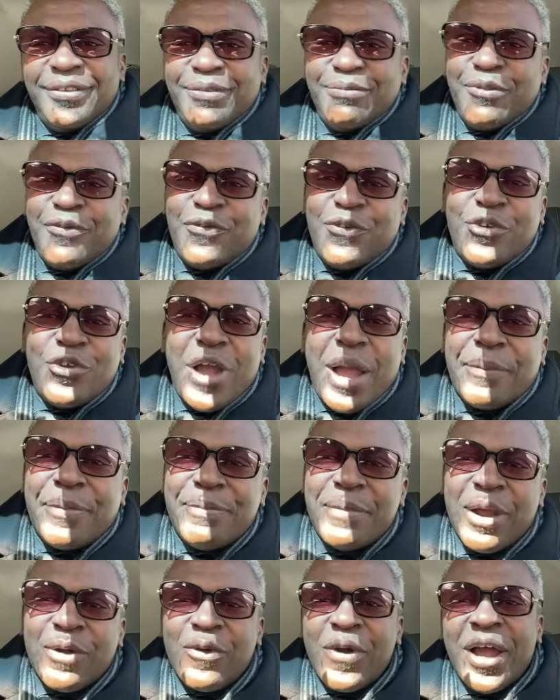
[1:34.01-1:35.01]
Before you hop in
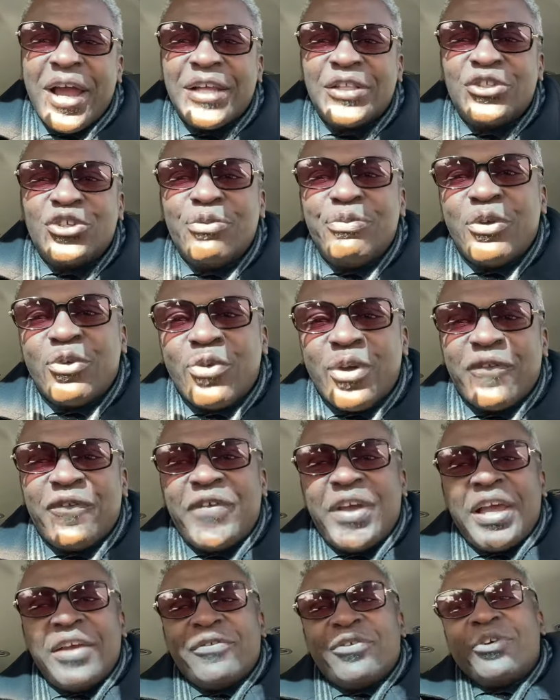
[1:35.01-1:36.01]
my ride, do me a quick
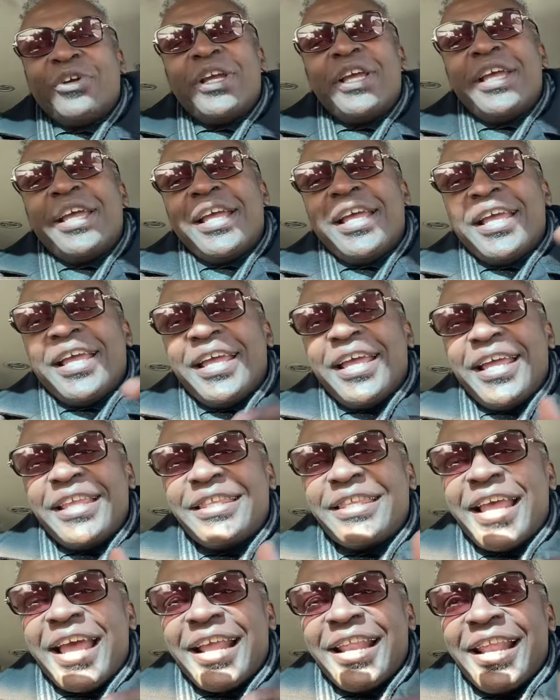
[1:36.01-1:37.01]
favor. Hit
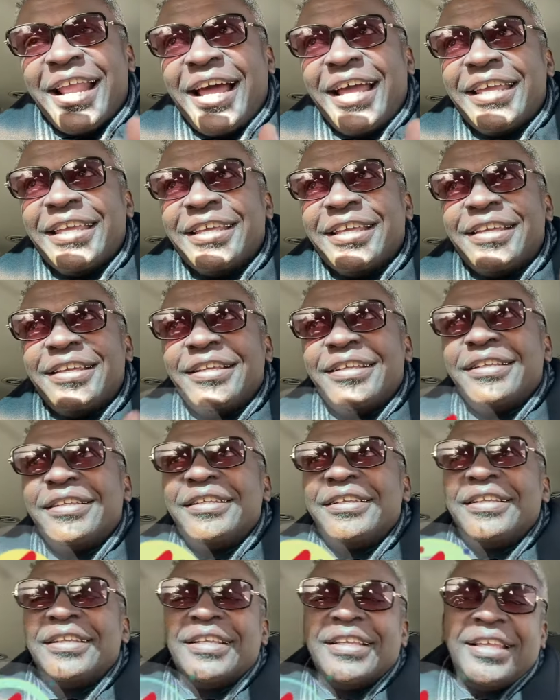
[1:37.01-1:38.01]
that like.
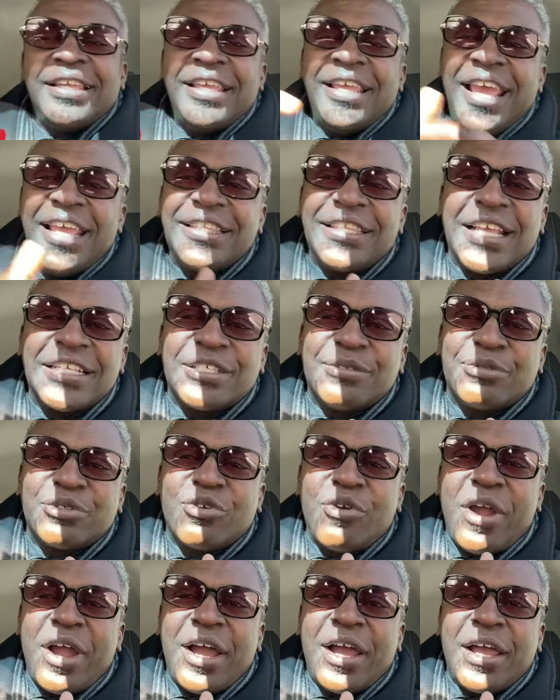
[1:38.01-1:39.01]
Hit that
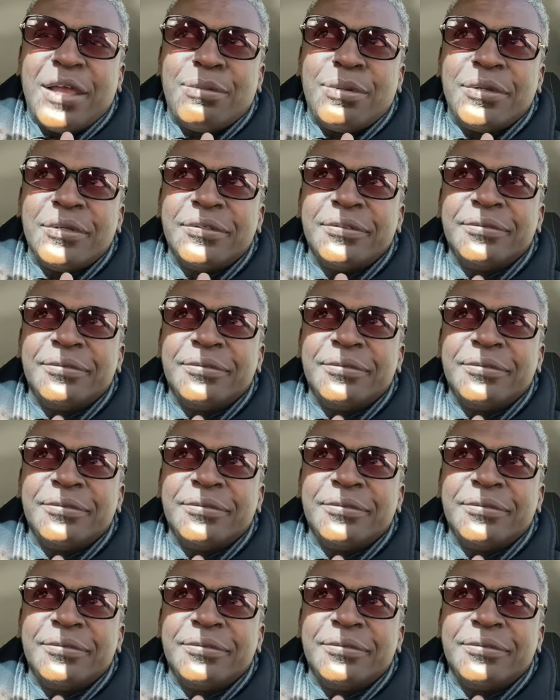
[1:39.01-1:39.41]
subscribe.